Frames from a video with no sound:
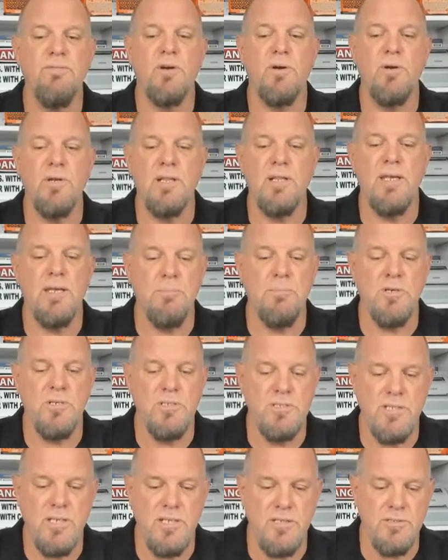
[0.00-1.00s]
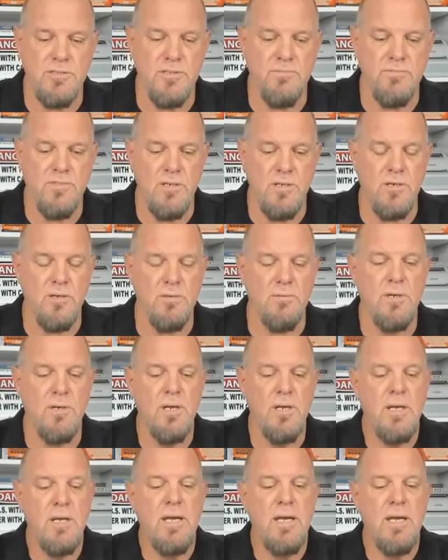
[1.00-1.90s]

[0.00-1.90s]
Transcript: very labor intensive to do.